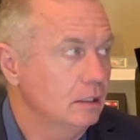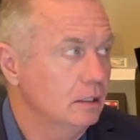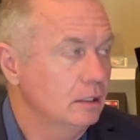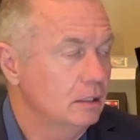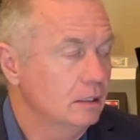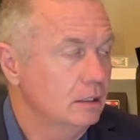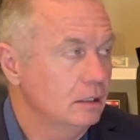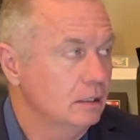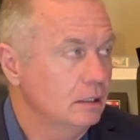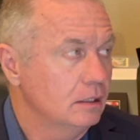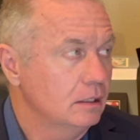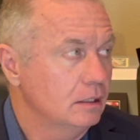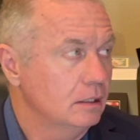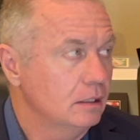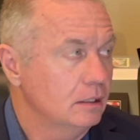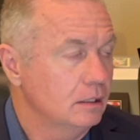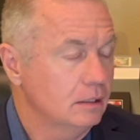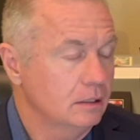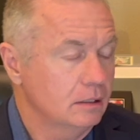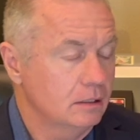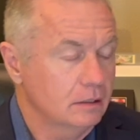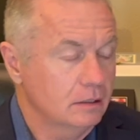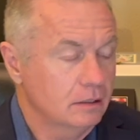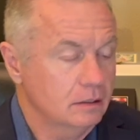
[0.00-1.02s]

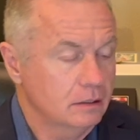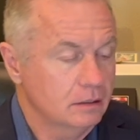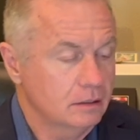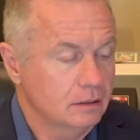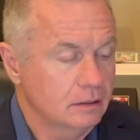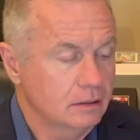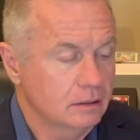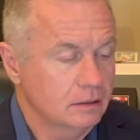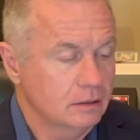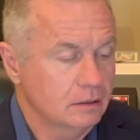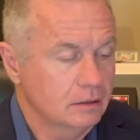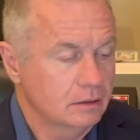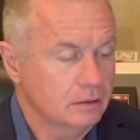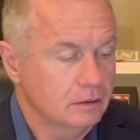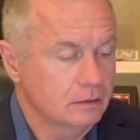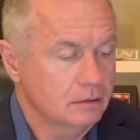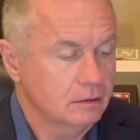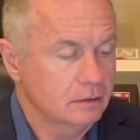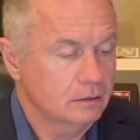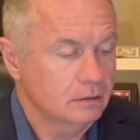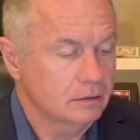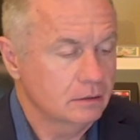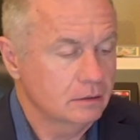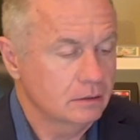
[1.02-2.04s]

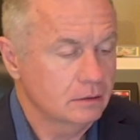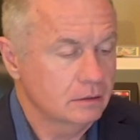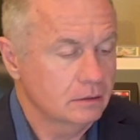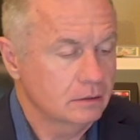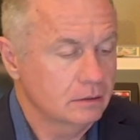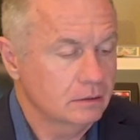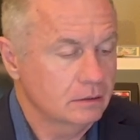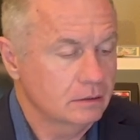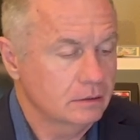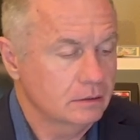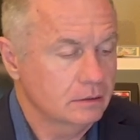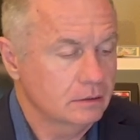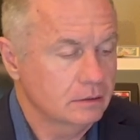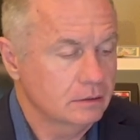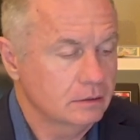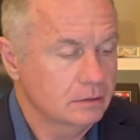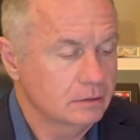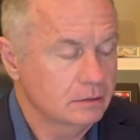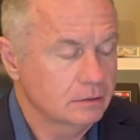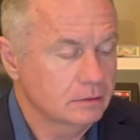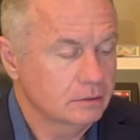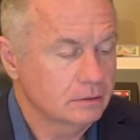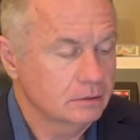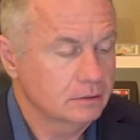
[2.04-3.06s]

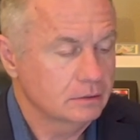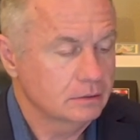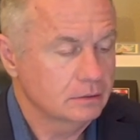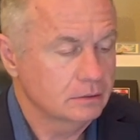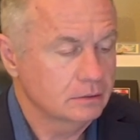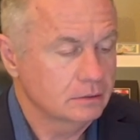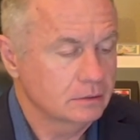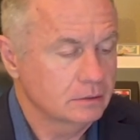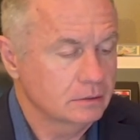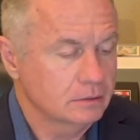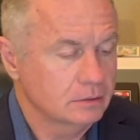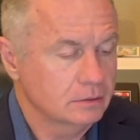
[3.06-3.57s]
The person shown says nothing.